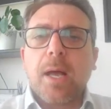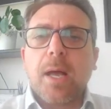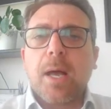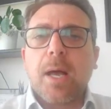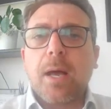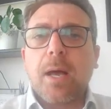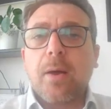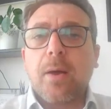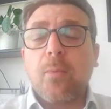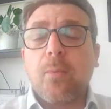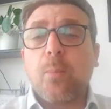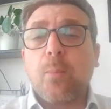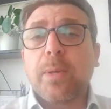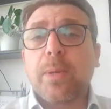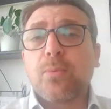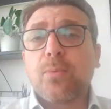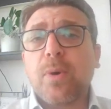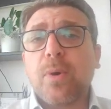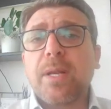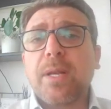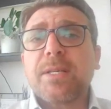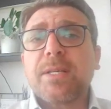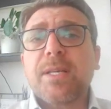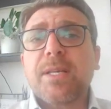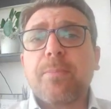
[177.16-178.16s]
But
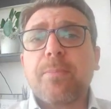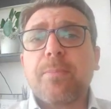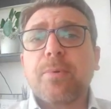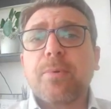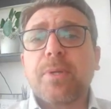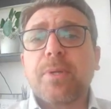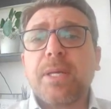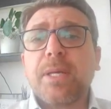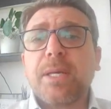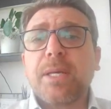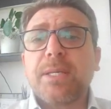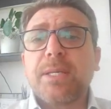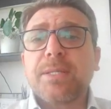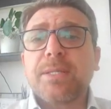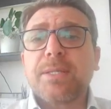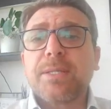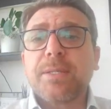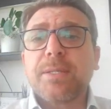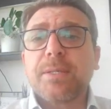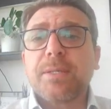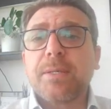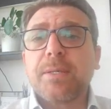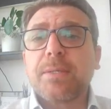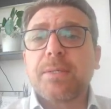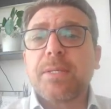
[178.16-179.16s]
one example is
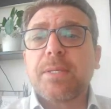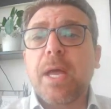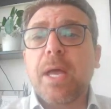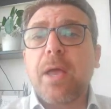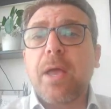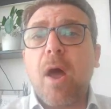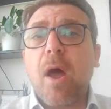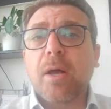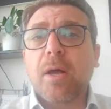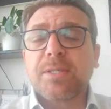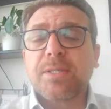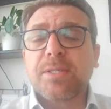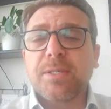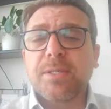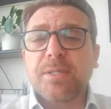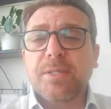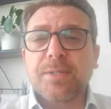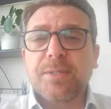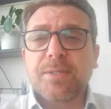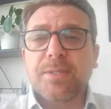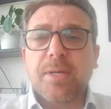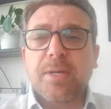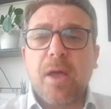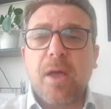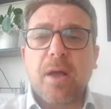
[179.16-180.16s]
dioxins.
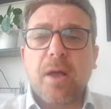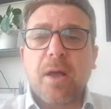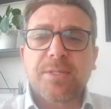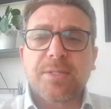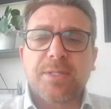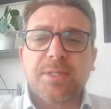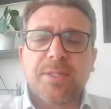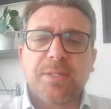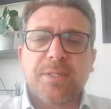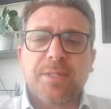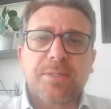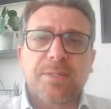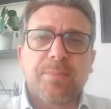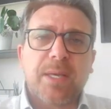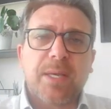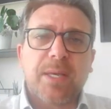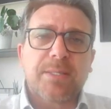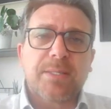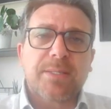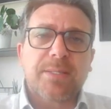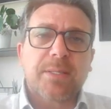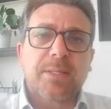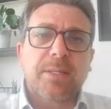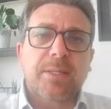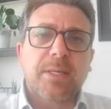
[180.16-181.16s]
Dioxins
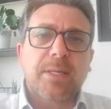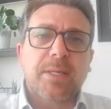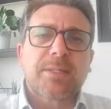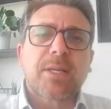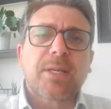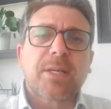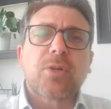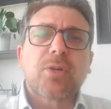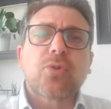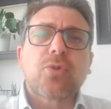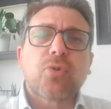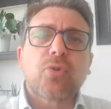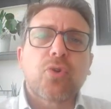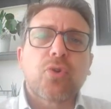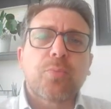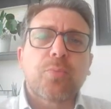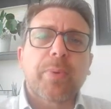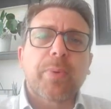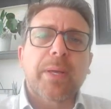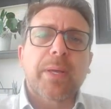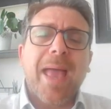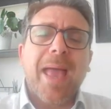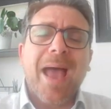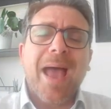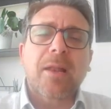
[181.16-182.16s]
basically is
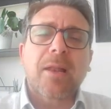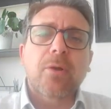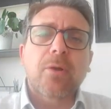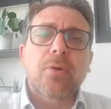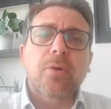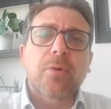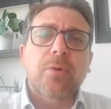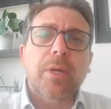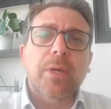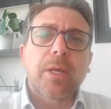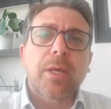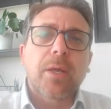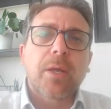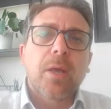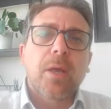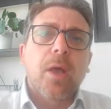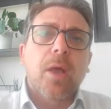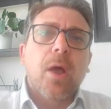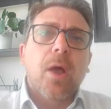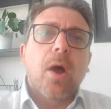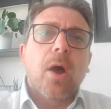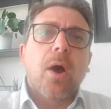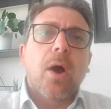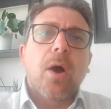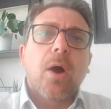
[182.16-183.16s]
a category
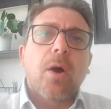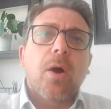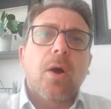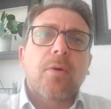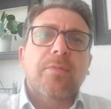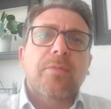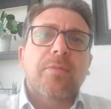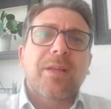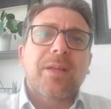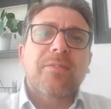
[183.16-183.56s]
of